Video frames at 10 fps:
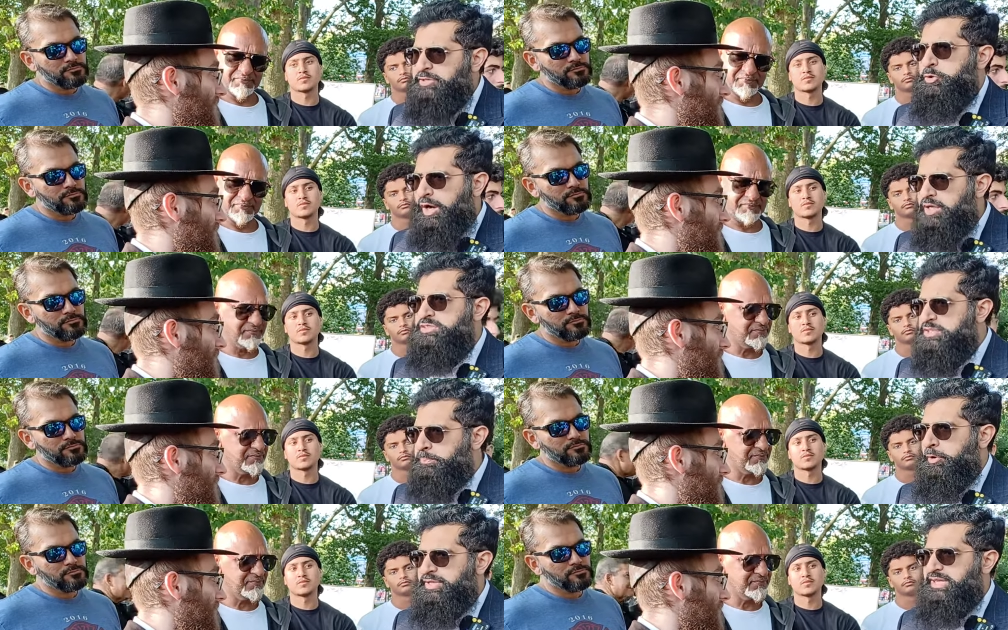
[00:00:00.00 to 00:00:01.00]
Speaker 1: to answer
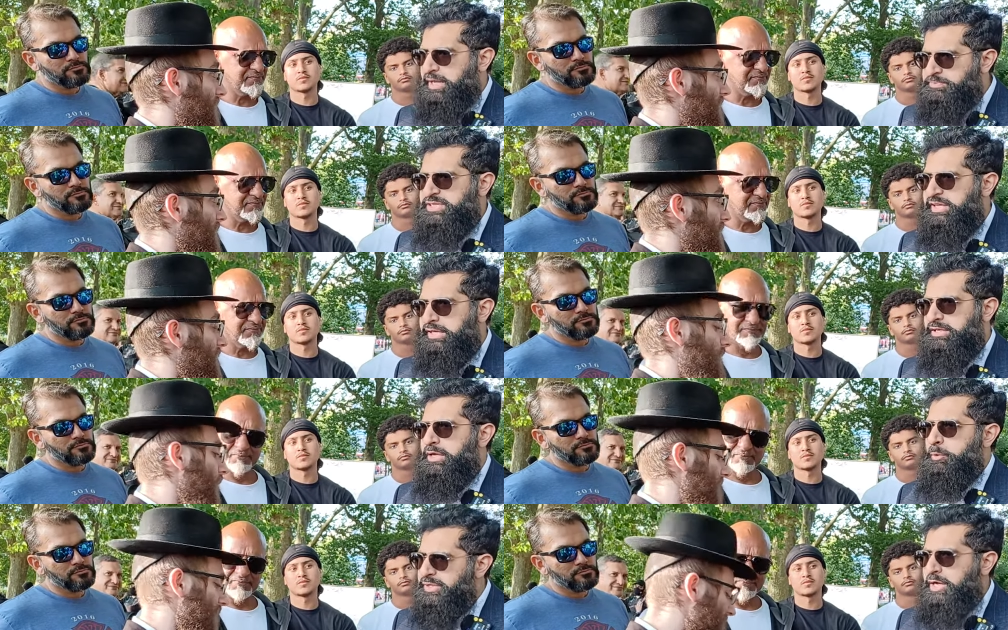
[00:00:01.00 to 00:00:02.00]
the point that I'm
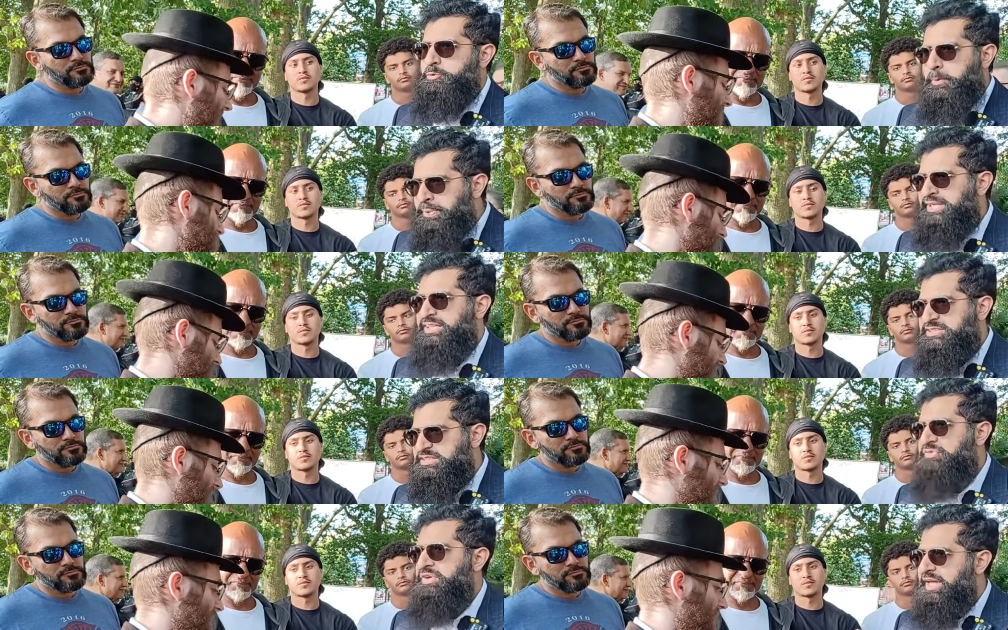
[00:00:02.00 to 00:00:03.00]
saying okay, without fine, repeating
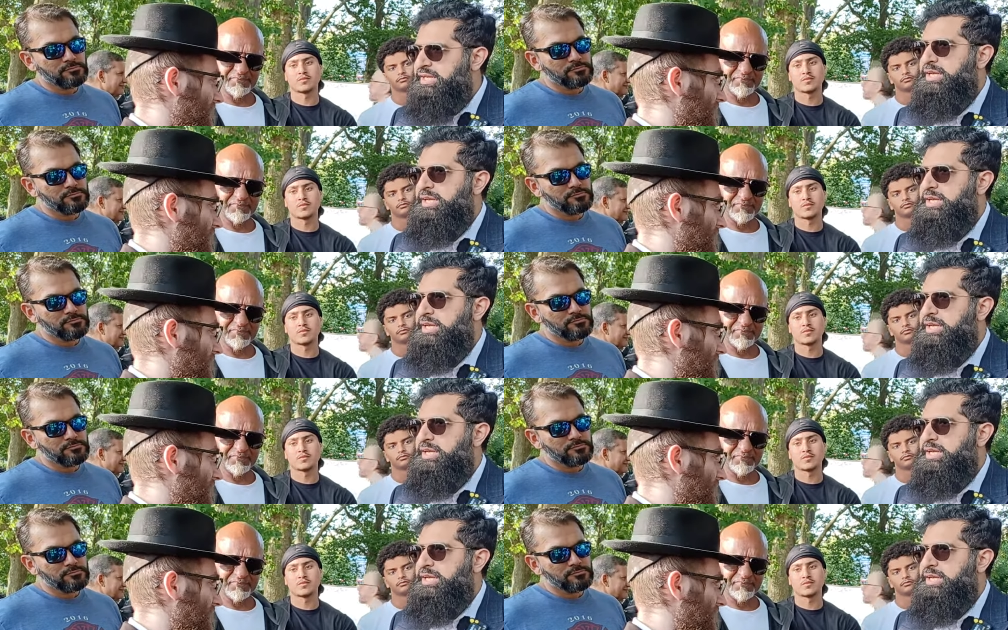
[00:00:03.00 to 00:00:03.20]
stuff again